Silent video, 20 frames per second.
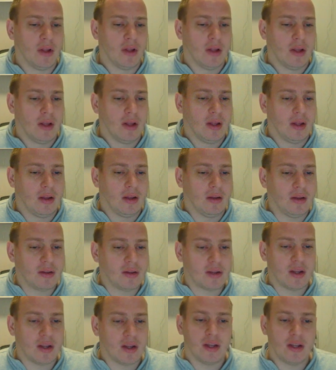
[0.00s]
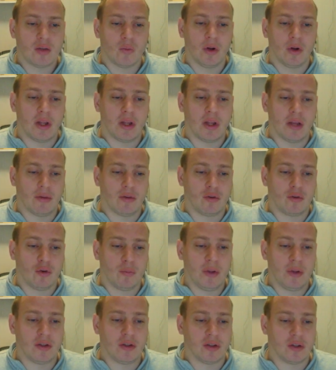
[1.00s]
In this case, we are giving 2
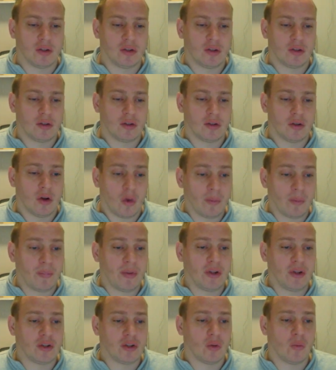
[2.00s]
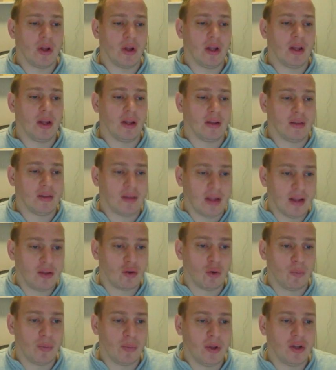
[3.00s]
pieces or 1 piece away and take
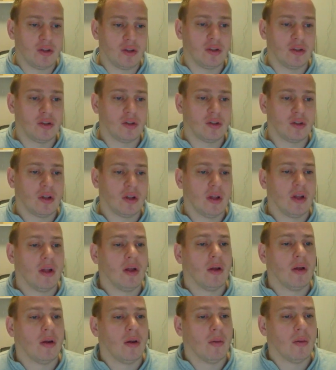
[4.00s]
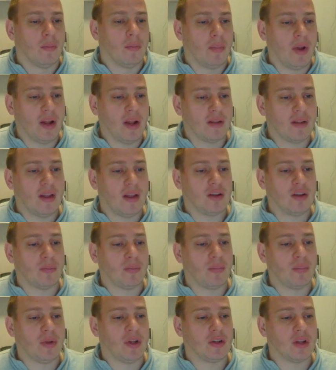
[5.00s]
2 pieces. Black takes a
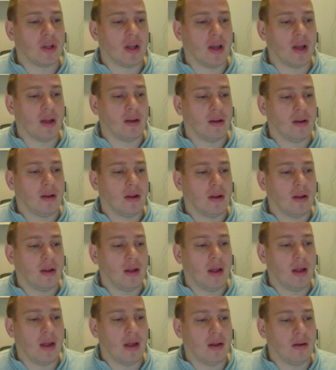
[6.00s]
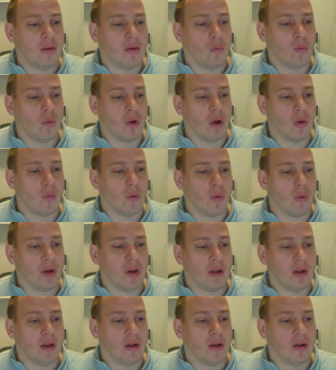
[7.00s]
piece again, and we are
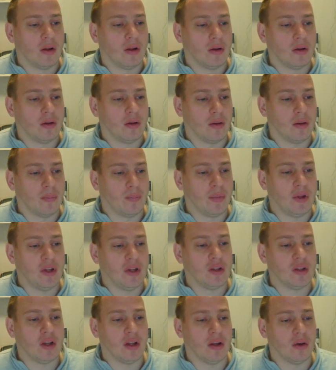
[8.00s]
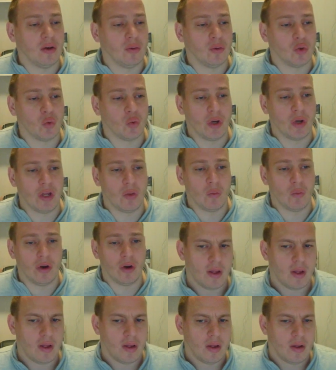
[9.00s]
winning the piece here on
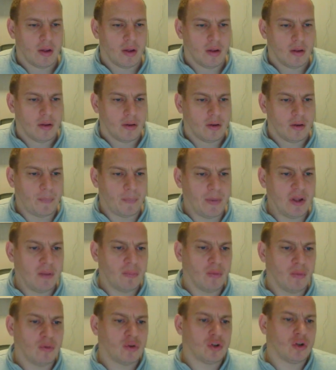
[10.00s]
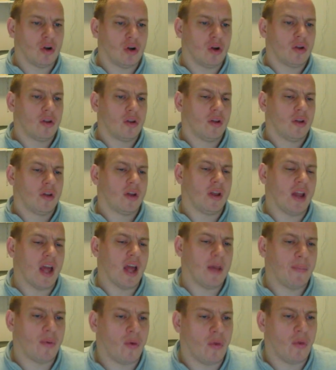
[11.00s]
21. The ping pong shot can
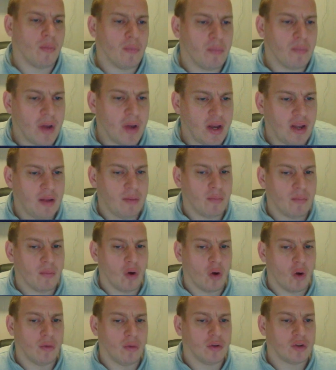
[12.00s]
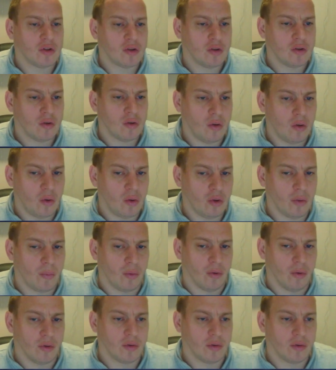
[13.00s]
happen on many moments on the board.